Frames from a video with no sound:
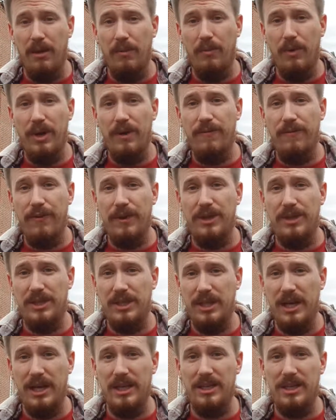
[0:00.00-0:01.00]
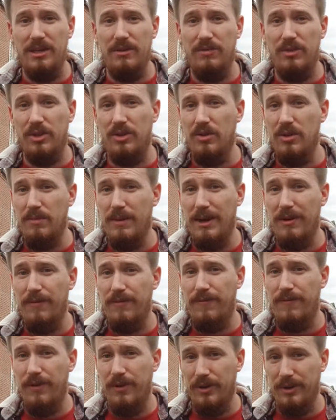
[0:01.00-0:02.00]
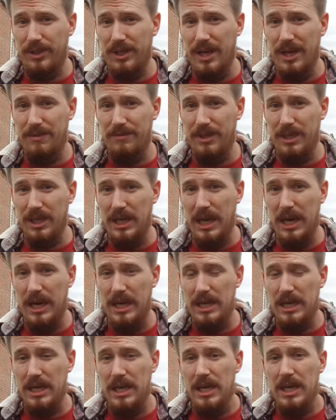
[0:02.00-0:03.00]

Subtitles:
When it first started, it was doing about 4 times a day.